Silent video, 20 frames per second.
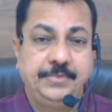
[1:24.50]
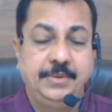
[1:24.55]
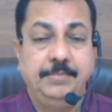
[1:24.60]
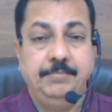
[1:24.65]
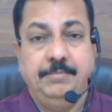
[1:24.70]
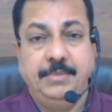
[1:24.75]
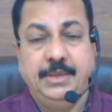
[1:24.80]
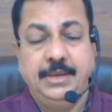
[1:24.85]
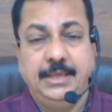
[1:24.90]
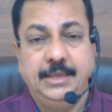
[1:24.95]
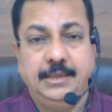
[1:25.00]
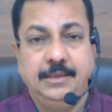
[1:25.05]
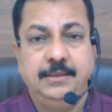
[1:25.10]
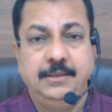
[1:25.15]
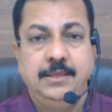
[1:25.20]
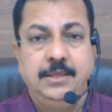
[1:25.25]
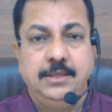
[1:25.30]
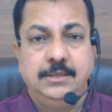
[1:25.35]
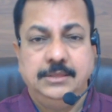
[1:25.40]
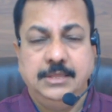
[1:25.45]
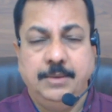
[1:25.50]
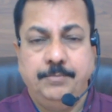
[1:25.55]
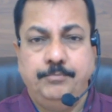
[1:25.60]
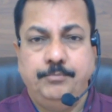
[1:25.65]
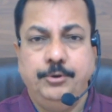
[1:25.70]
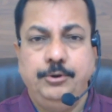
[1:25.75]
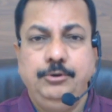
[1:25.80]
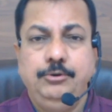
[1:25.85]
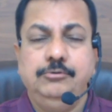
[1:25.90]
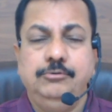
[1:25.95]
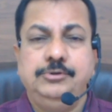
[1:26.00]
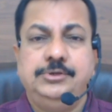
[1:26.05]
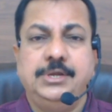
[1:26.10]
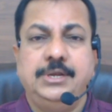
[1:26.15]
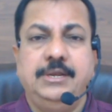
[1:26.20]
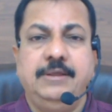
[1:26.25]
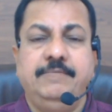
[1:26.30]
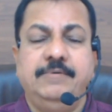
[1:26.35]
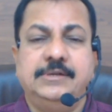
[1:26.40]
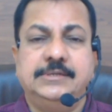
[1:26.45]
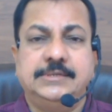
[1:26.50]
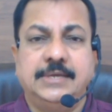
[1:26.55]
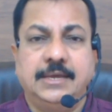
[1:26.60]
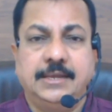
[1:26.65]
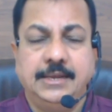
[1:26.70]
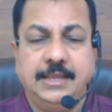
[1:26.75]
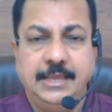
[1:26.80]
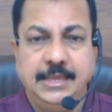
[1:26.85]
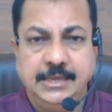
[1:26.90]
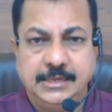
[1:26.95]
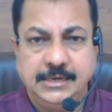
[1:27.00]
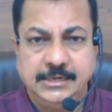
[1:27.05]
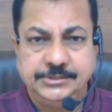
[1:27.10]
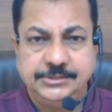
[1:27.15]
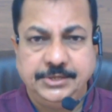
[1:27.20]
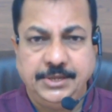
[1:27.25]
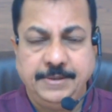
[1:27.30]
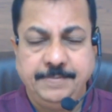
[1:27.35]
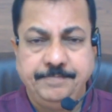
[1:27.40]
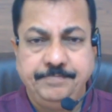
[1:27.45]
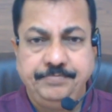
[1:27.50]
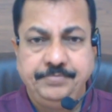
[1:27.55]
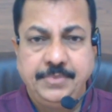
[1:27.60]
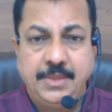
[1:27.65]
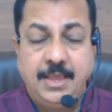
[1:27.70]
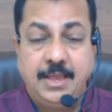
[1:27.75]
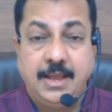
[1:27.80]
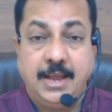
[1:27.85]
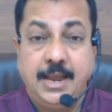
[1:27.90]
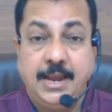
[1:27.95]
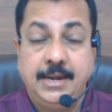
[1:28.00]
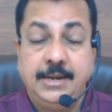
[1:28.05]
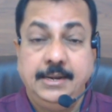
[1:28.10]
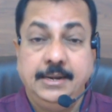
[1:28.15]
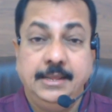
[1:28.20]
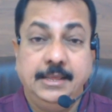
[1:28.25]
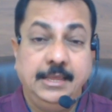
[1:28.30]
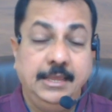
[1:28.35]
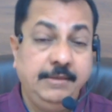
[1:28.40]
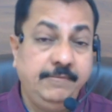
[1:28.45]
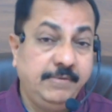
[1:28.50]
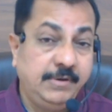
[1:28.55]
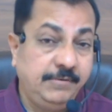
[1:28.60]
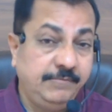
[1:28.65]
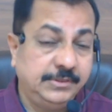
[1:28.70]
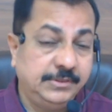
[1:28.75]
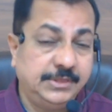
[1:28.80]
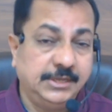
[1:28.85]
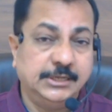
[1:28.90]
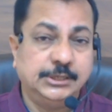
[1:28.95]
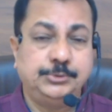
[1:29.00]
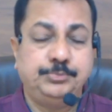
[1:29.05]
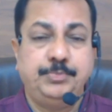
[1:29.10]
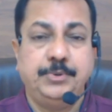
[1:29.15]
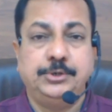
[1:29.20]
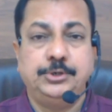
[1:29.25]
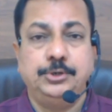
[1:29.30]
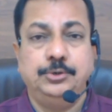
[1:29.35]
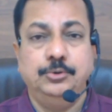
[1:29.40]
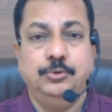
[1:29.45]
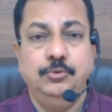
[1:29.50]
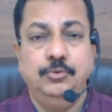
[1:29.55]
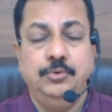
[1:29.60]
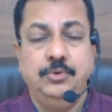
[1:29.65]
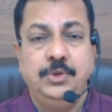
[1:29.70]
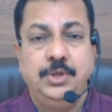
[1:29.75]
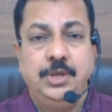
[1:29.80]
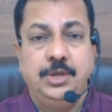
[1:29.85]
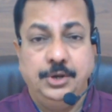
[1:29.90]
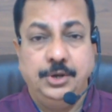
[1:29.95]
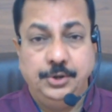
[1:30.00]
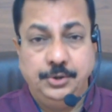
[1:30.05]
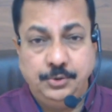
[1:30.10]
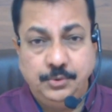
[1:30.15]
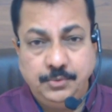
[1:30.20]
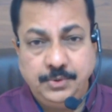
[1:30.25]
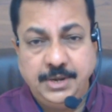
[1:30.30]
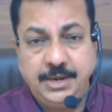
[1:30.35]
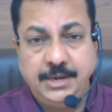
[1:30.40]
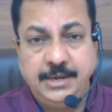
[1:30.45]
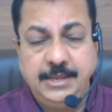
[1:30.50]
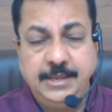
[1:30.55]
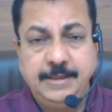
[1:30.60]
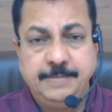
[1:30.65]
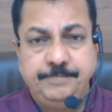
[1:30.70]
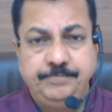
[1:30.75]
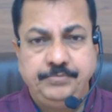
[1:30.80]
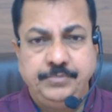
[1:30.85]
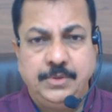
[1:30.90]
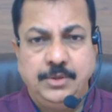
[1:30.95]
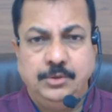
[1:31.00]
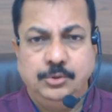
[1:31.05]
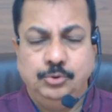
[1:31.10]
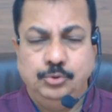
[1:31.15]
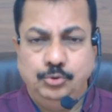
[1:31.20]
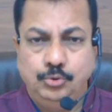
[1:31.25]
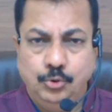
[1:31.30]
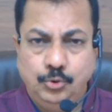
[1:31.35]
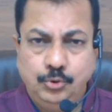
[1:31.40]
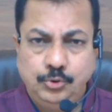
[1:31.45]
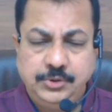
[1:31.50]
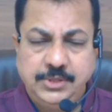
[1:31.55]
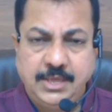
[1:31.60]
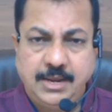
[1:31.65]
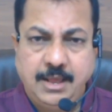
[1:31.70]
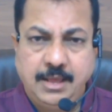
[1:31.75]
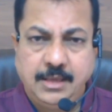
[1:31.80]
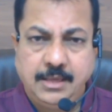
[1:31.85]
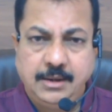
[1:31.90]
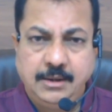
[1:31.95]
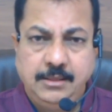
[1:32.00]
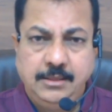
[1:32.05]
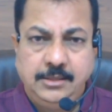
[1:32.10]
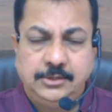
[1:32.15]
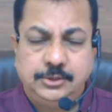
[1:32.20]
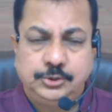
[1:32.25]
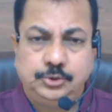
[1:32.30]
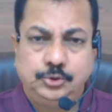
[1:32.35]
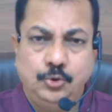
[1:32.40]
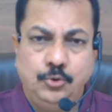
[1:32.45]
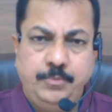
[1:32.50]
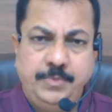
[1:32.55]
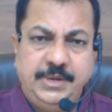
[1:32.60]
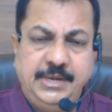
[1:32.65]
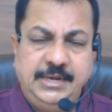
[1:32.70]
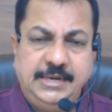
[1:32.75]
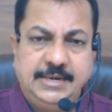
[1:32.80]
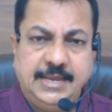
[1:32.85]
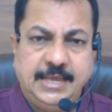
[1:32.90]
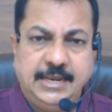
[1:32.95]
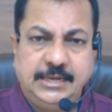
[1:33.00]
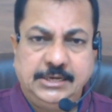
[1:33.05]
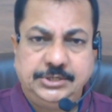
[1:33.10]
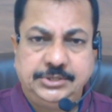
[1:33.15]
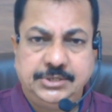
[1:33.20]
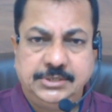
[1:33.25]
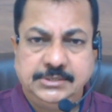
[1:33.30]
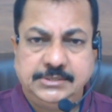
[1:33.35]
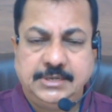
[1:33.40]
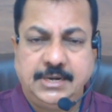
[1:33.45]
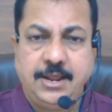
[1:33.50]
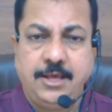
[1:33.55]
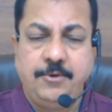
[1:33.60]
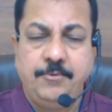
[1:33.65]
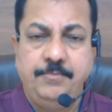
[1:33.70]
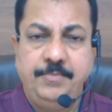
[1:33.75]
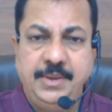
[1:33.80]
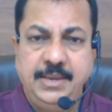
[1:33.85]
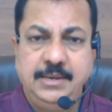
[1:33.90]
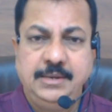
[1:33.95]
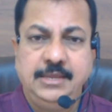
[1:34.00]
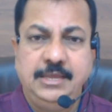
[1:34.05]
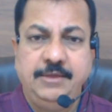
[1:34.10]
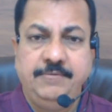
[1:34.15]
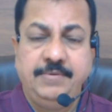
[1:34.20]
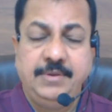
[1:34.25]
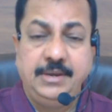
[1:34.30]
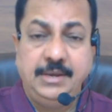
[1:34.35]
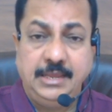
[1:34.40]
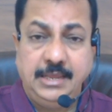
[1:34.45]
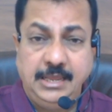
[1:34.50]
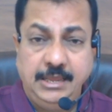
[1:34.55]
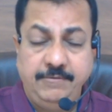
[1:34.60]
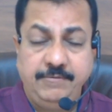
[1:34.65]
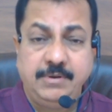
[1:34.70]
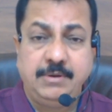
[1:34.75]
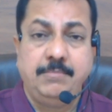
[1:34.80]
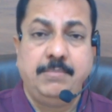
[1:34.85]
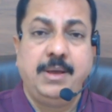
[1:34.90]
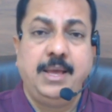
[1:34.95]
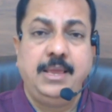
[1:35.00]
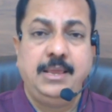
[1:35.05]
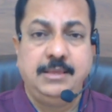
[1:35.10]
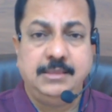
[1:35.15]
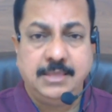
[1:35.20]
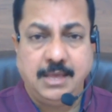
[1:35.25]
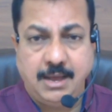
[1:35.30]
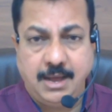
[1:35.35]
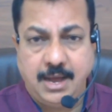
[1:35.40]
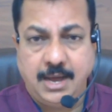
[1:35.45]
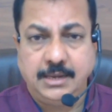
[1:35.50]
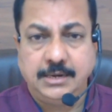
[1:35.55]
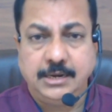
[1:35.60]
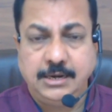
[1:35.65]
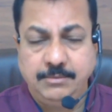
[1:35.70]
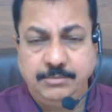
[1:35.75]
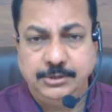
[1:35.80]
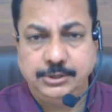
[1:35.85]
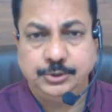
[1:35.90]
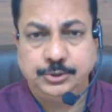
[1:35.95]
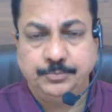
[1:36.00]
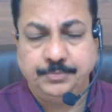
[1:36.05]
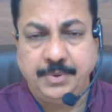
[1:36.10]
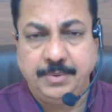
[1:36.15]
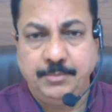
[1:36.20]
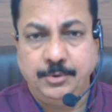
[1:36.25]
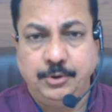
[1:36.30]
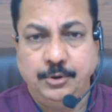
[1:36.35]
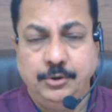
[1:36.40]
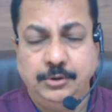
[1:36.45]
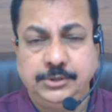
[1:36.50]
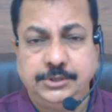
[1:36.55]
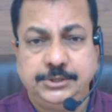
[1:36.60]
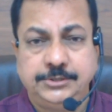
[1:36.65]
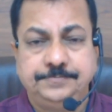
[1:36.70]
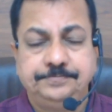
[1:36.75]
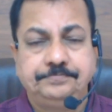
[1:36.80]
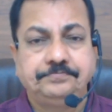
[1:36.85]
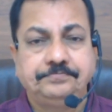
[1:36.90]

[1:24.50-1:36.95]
Meaning the pollution levels are increasing, and even with respect to New Delhi, though there are so many directions that have been given even by the Honorable Supreme Court,